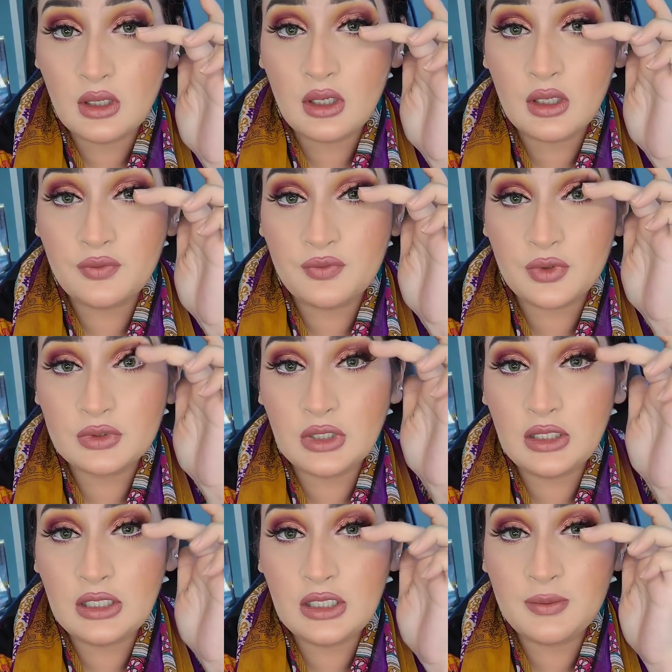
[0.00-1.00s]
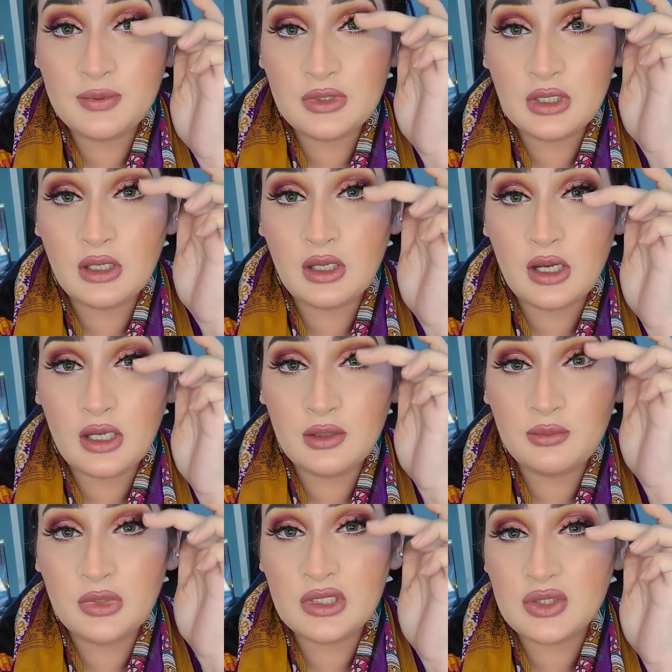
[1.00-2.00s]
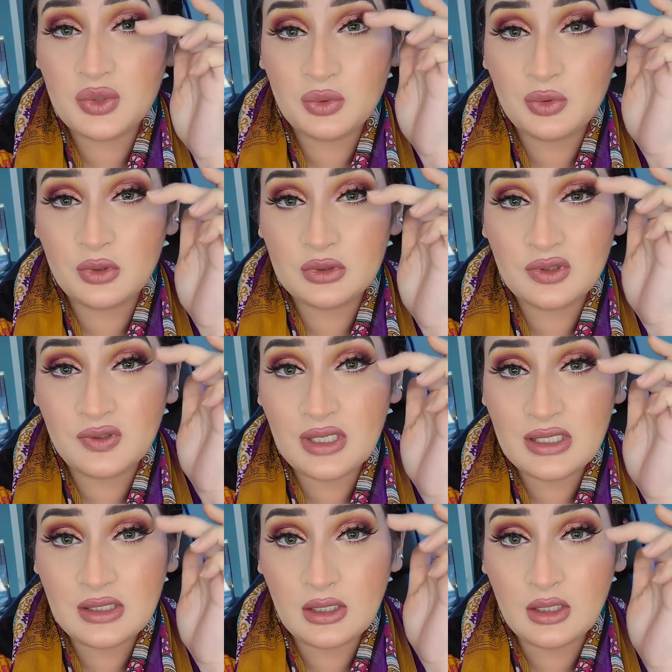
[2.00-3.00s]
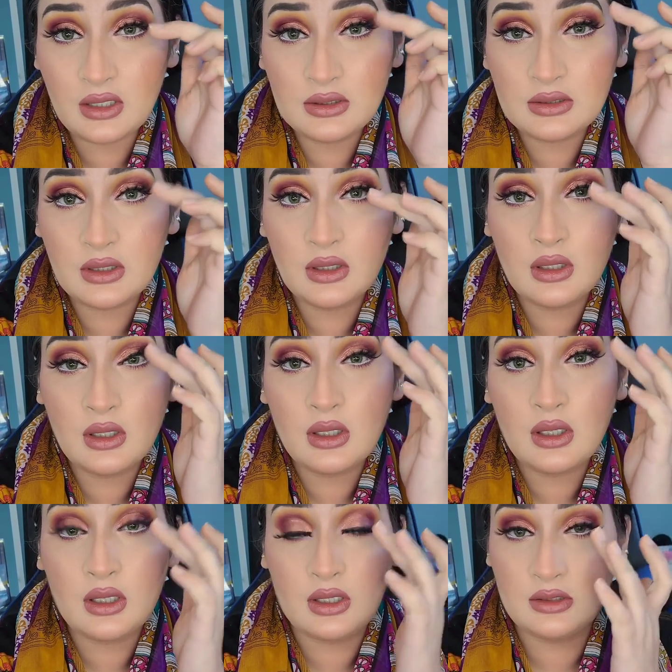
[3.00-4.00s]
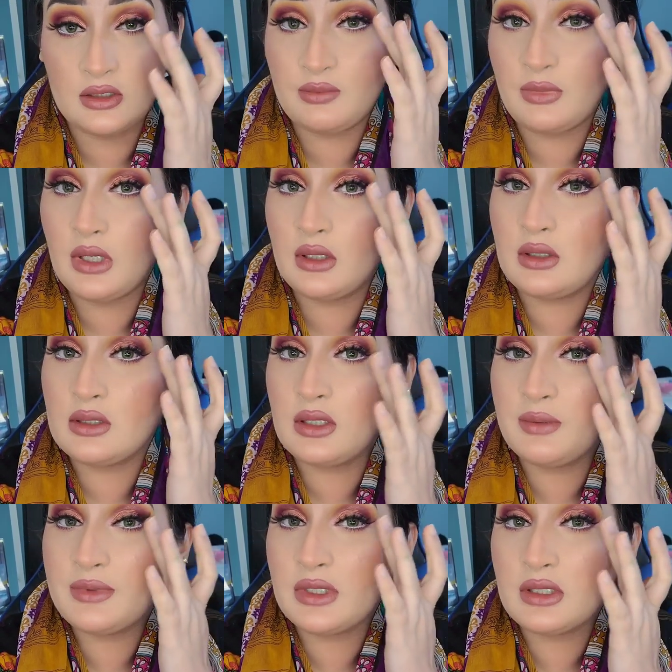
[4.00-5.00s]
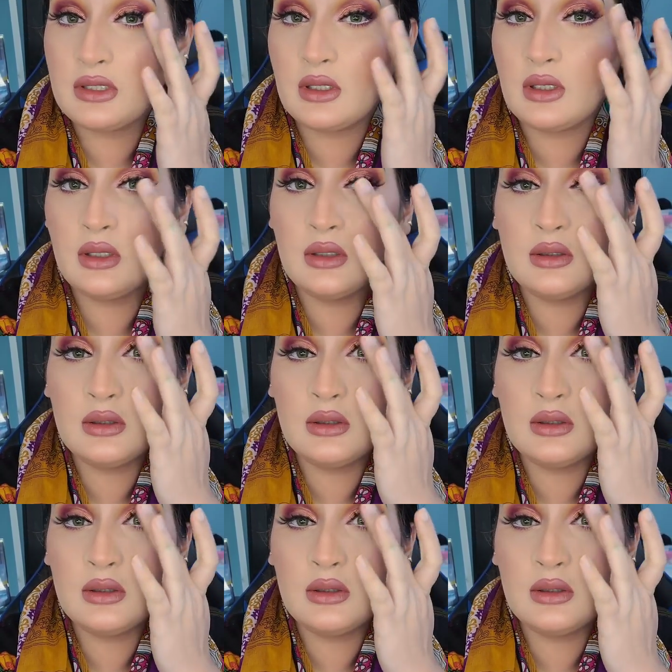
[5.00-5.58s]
And for the lipstick, I mix 2 or 3 shades and just make this lipstick shade.